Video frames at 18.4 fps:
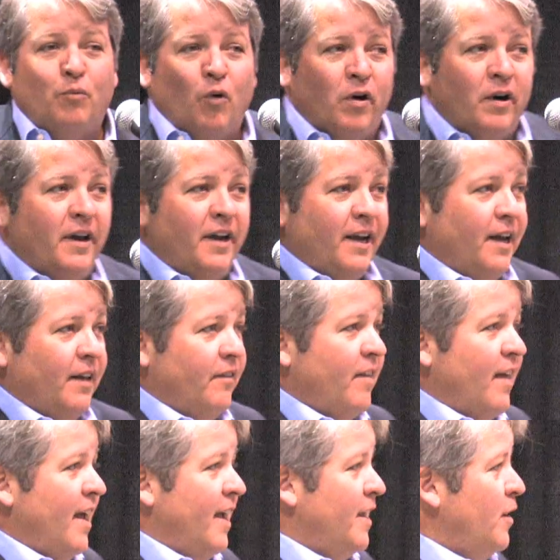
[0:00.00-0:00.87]
morning,
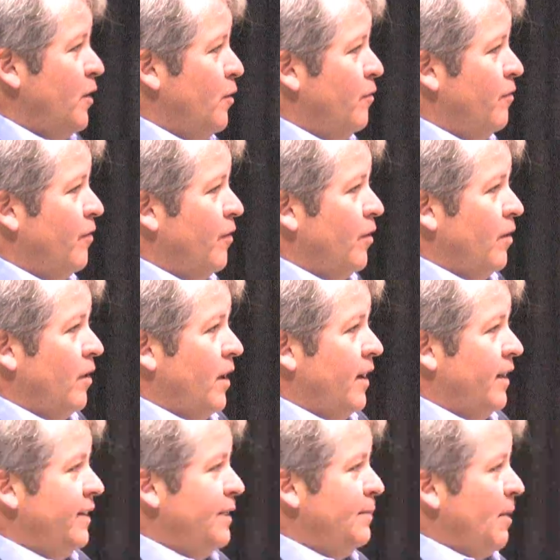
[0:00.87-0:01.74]
and thank you
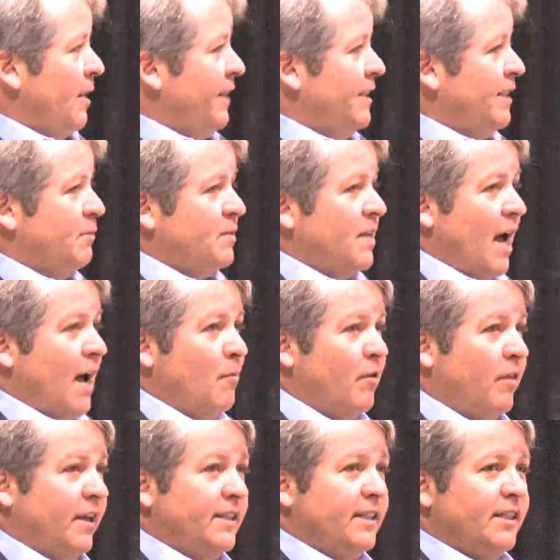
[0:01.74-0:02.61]
for spending some time
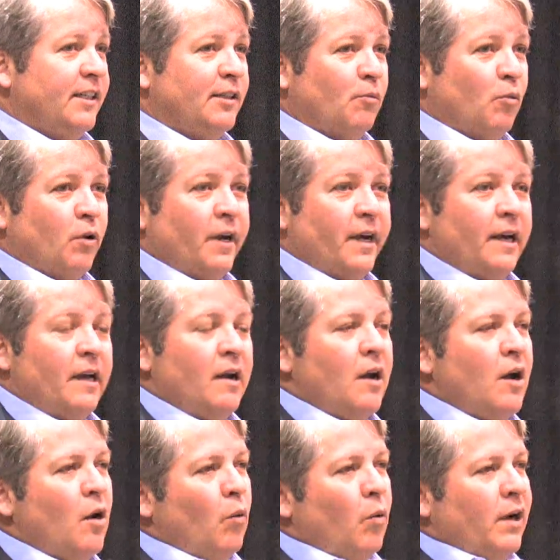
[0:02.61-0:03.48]
with us this morning.
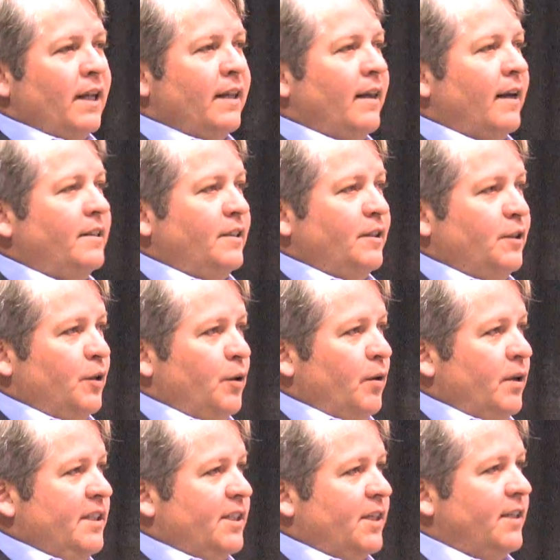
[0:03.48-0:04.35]
What I'd like to
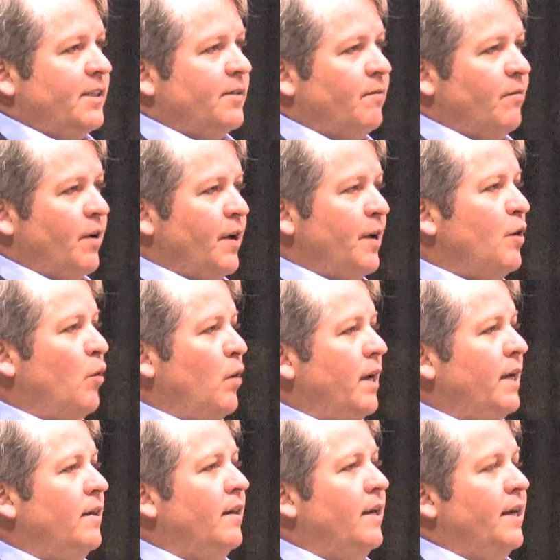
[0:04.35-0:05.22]
do is just very
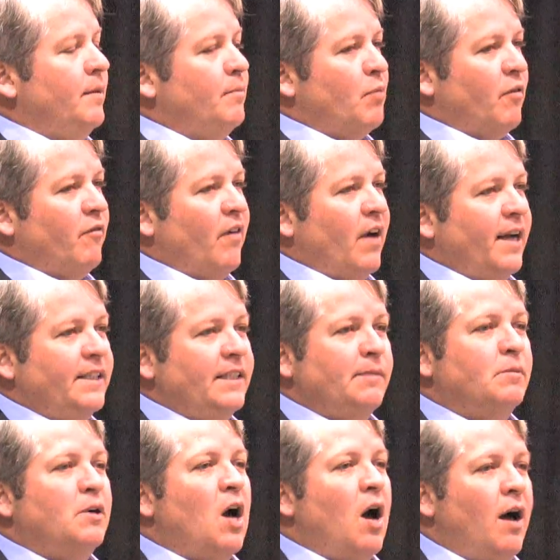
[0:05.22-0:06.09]
quickly provide
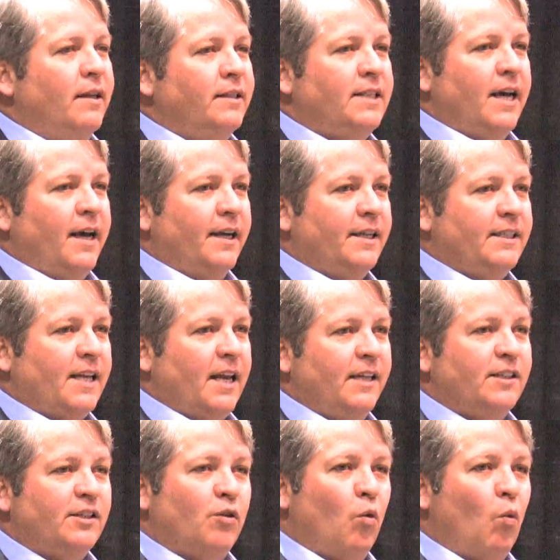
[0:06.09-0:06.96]
some context
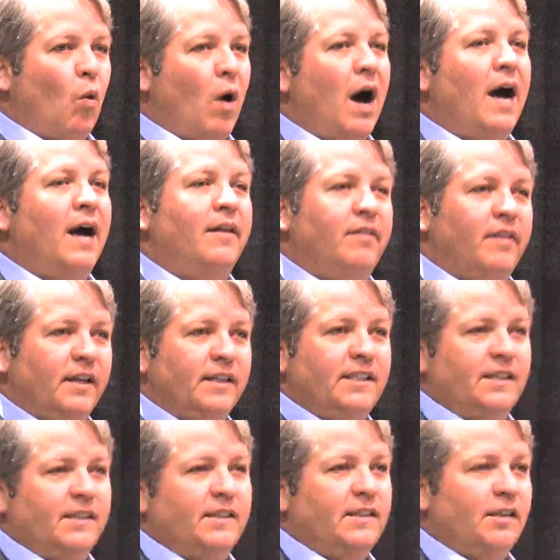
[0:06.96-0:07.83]
as to why
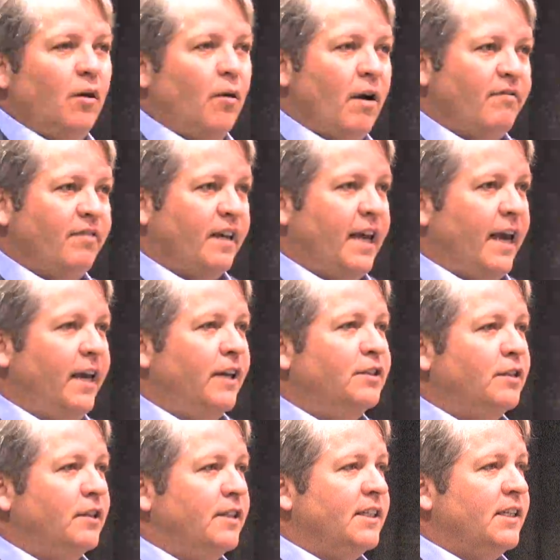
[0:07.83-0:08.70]
this is so
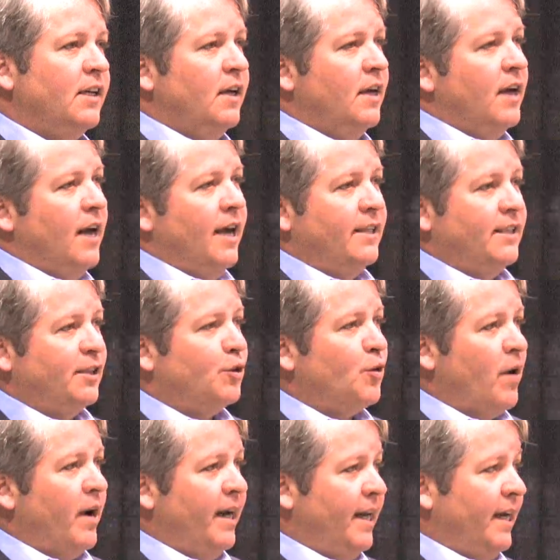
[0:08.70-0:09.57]
efficacious as a
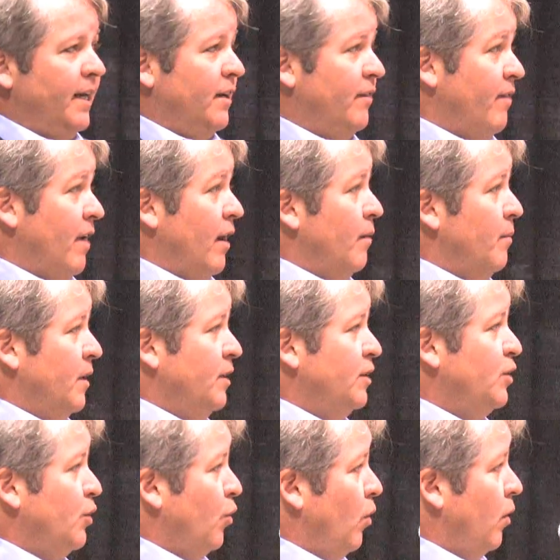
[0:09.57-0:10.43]
training and
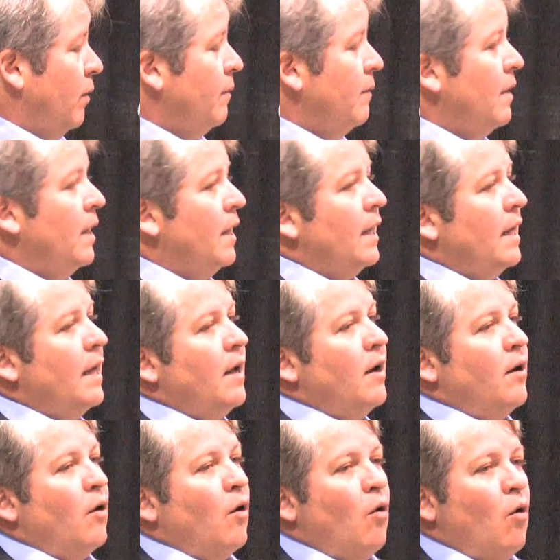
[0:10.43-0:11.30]
development tool.
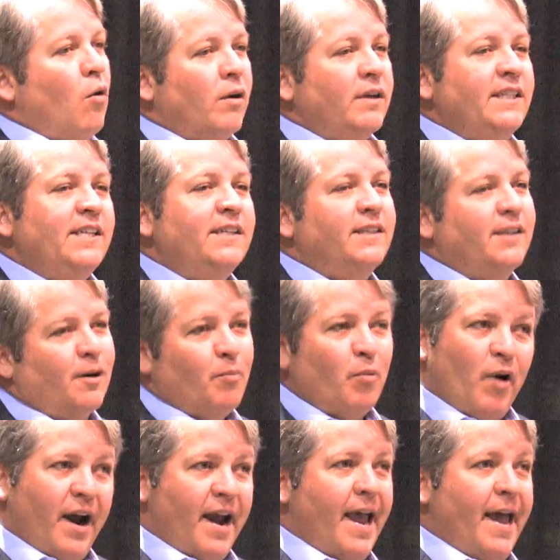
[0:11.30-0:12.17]
Horses are
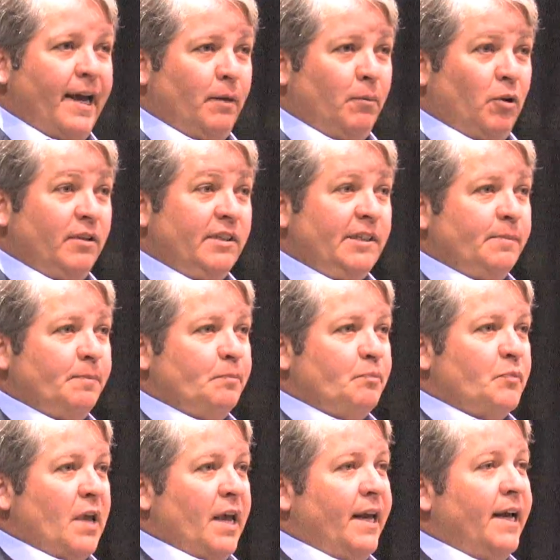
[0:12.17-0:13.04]
prey animals,
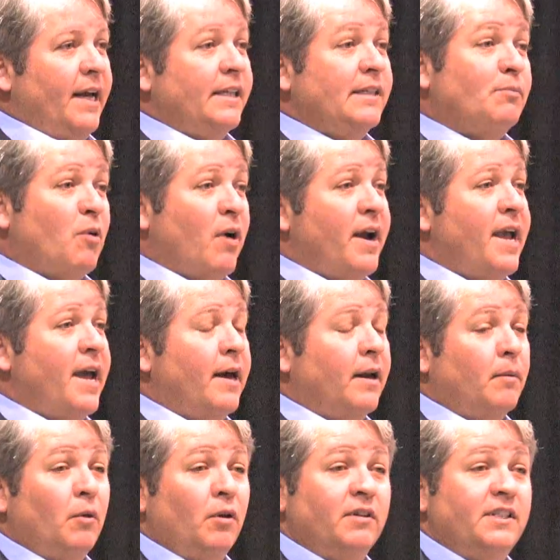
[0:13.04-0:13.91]
and as prey
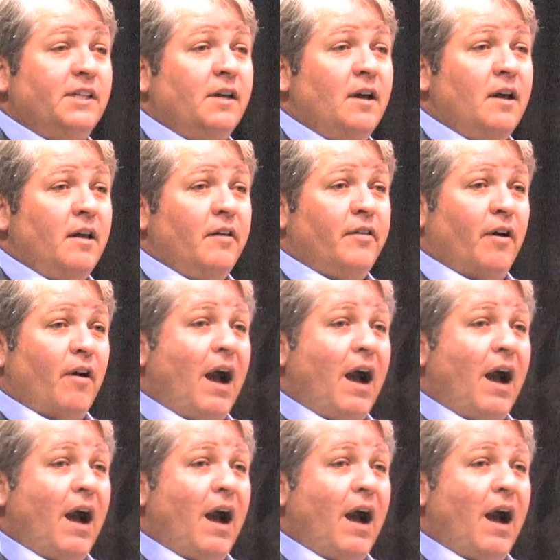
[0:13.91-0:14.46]
animals, they're